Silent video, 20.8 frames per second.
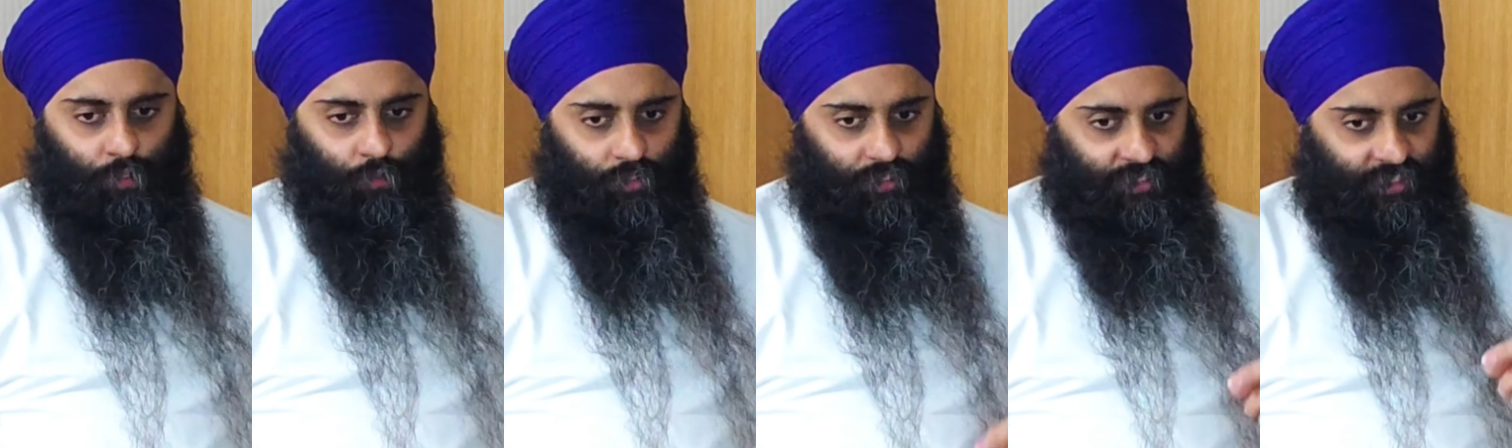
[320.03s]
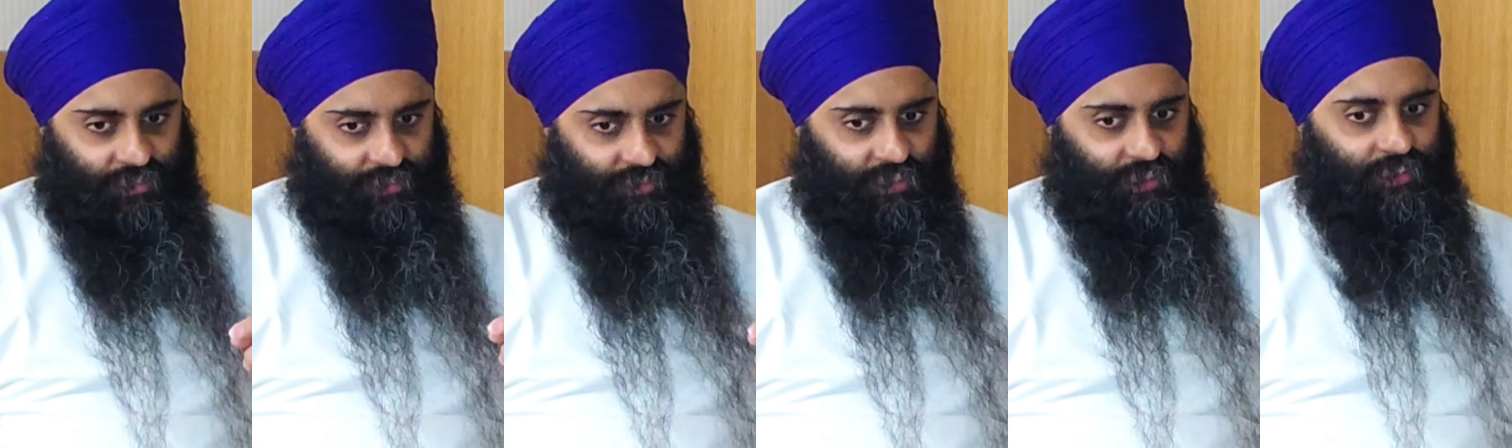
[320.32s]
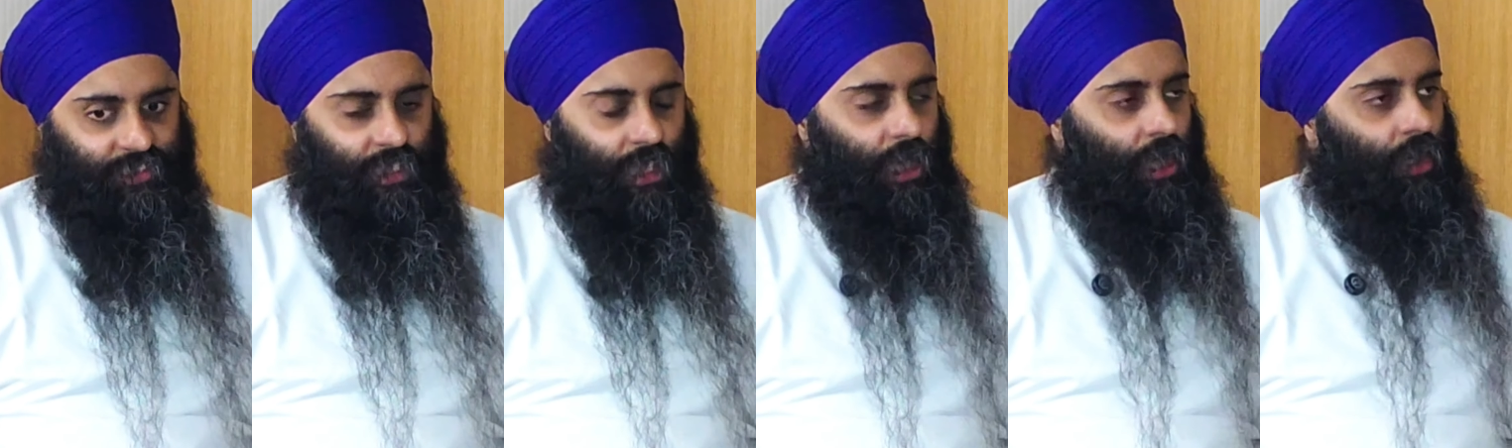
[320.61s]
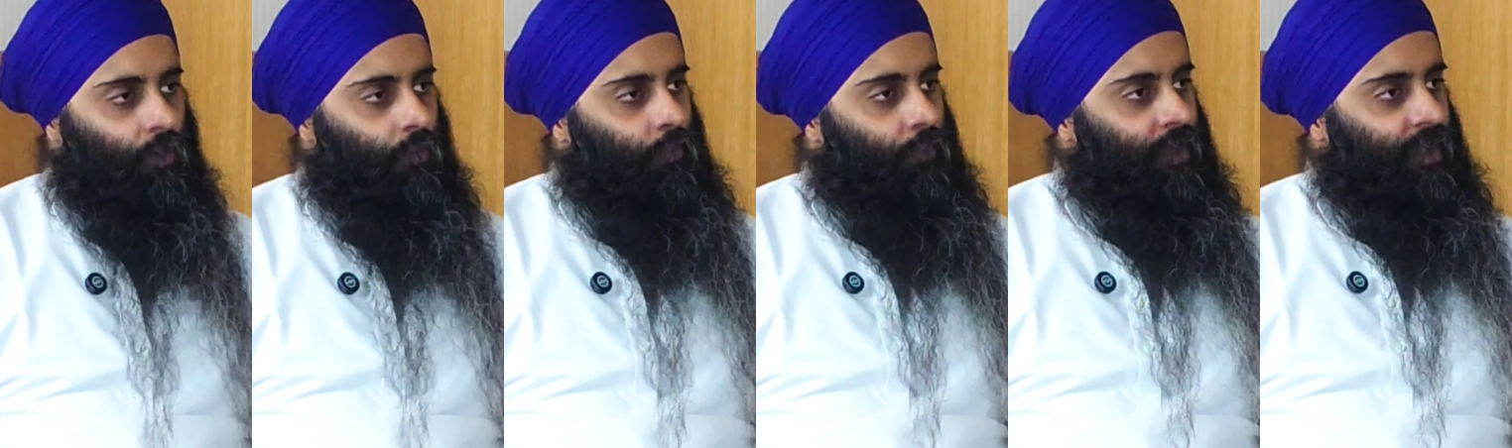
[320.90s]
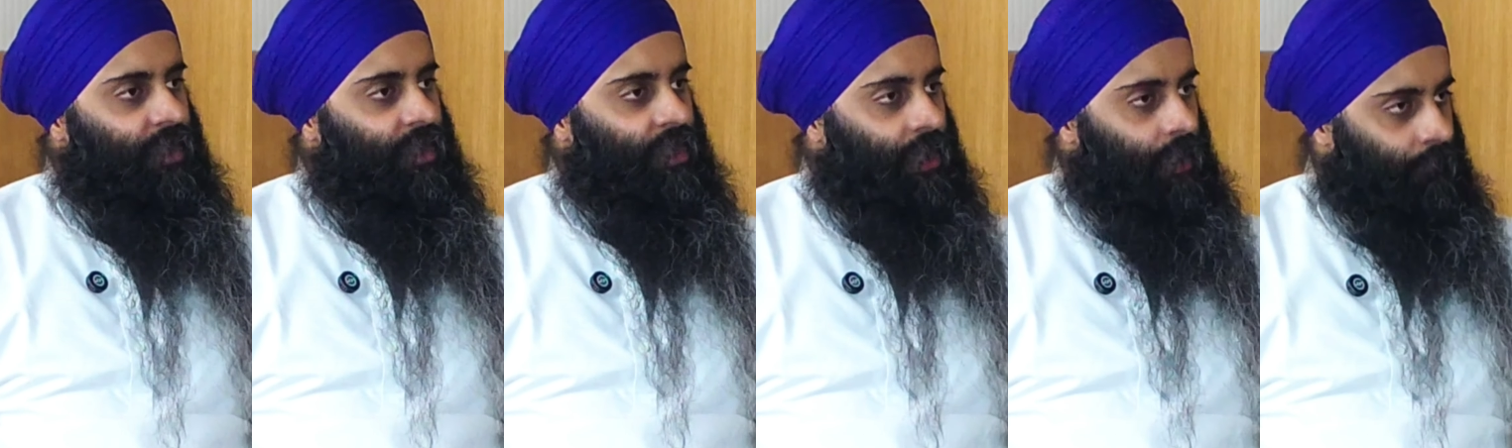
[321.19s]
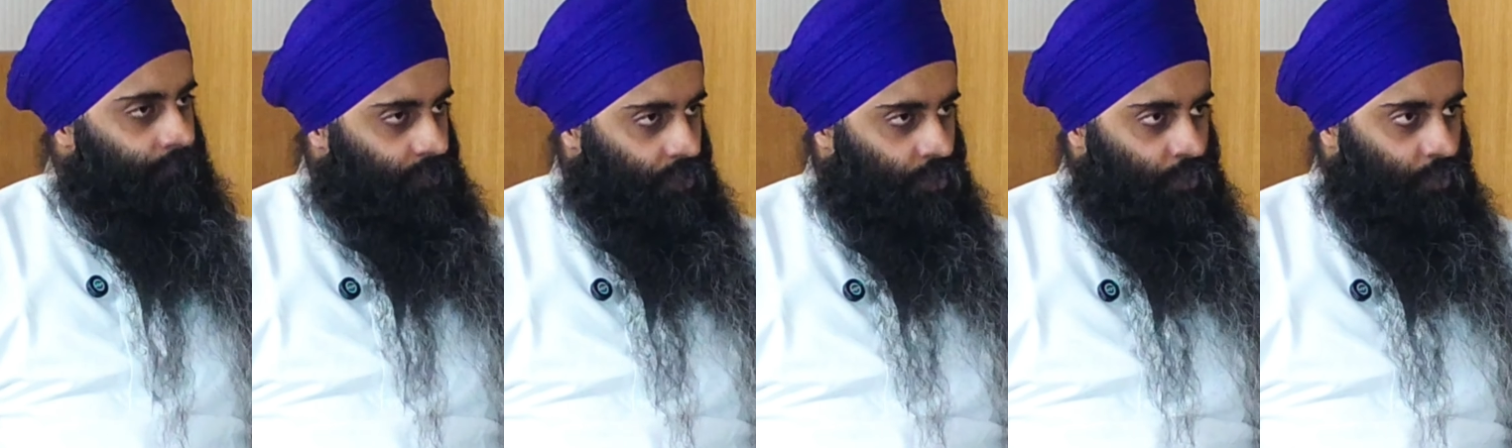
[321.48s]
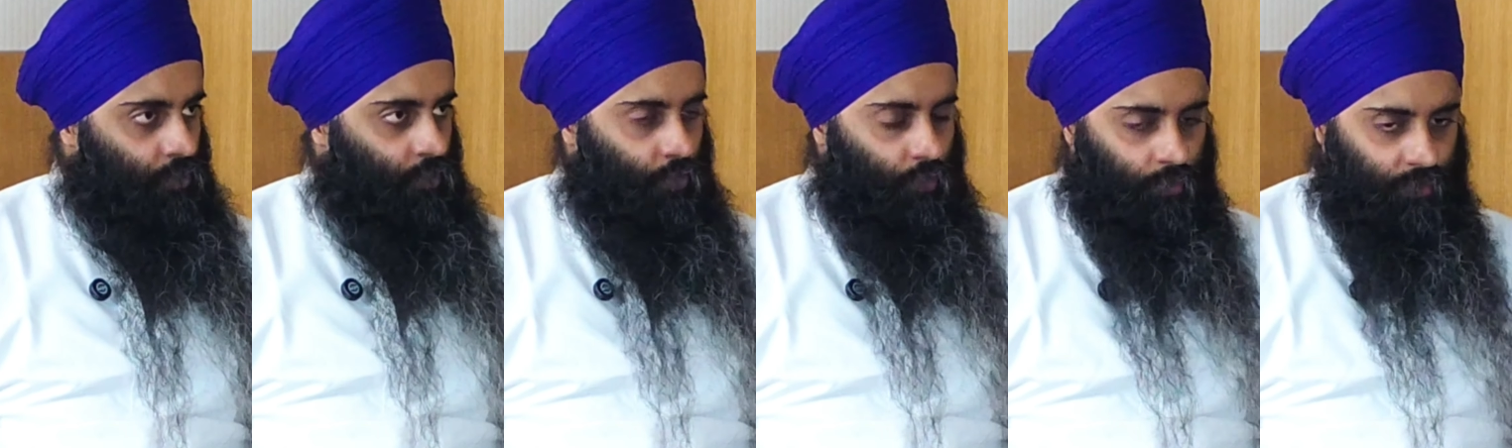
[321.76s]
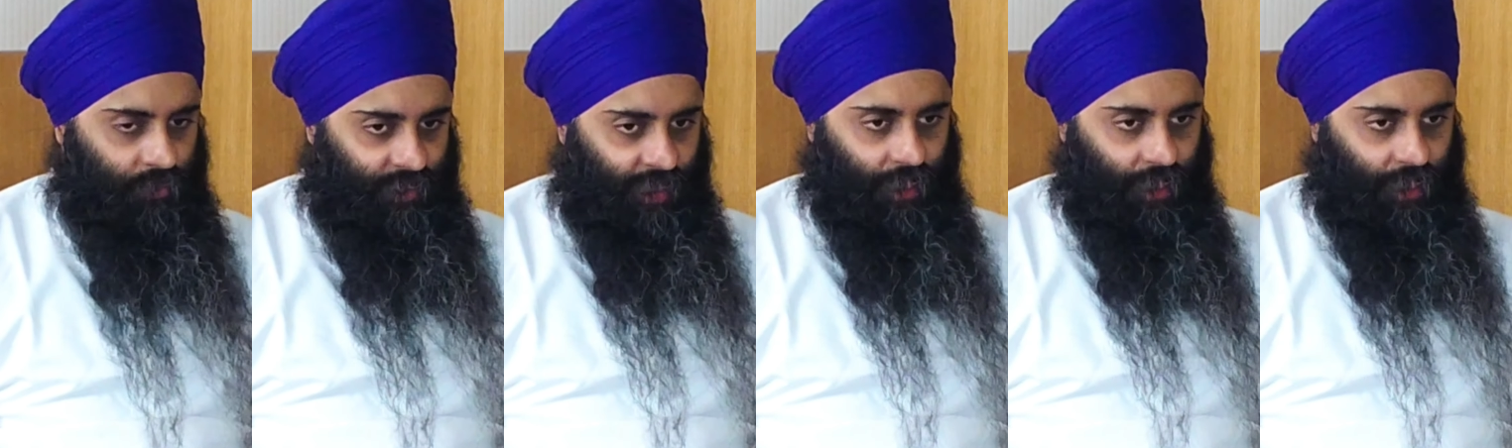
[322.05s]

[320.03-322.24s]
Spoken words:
So this is how we come to know